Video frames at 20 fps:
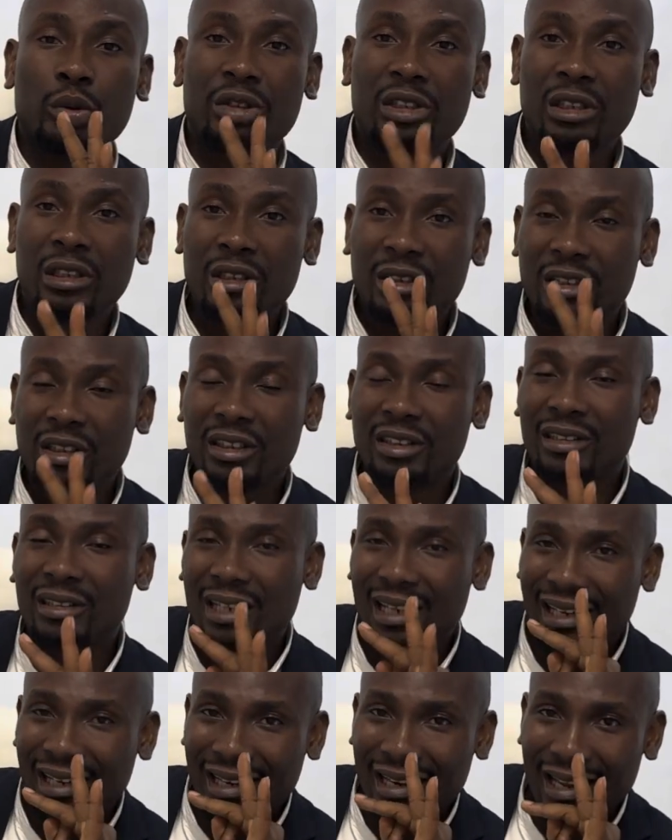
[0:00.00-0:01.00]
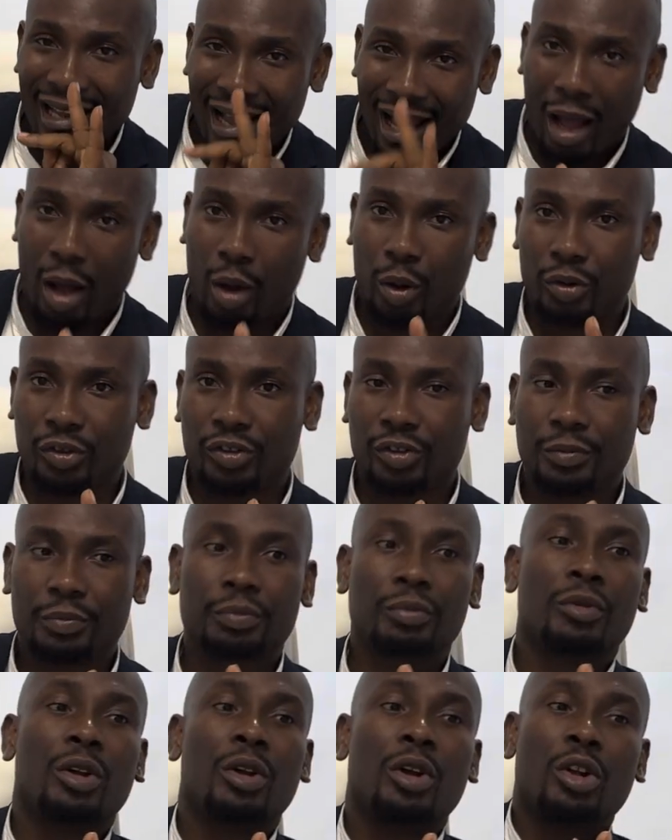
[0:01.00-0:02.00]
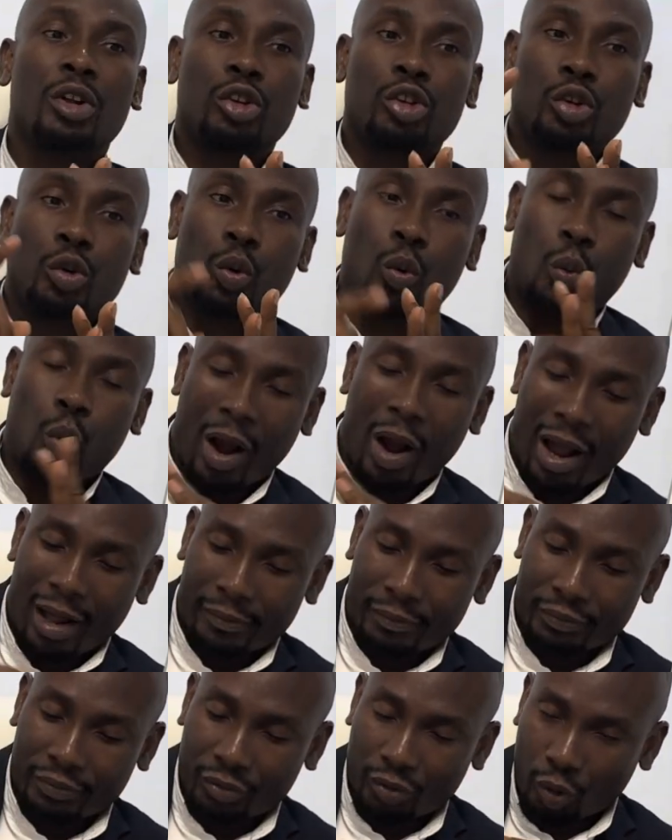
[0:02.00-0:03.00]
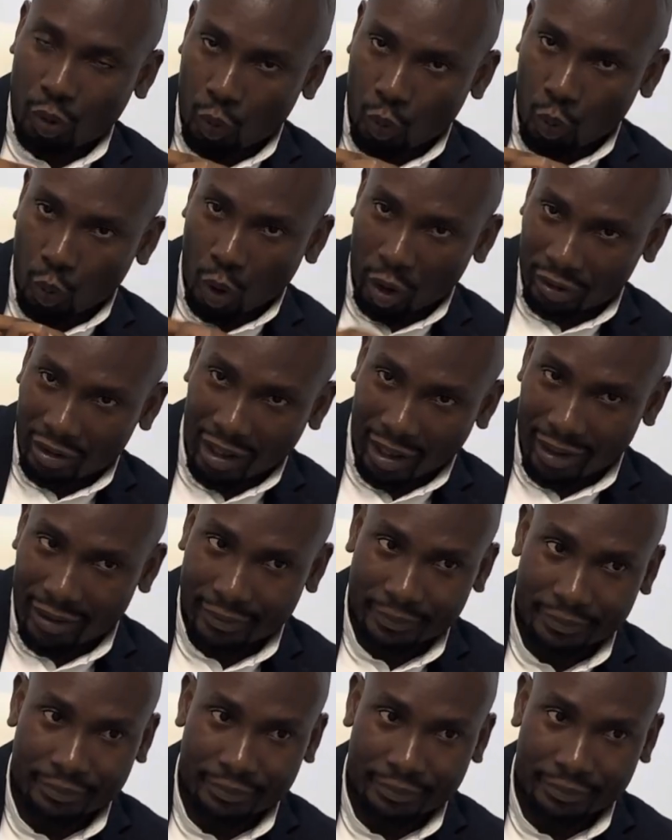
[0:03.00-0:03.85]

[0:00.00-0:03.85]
utilities in the house. 1, water.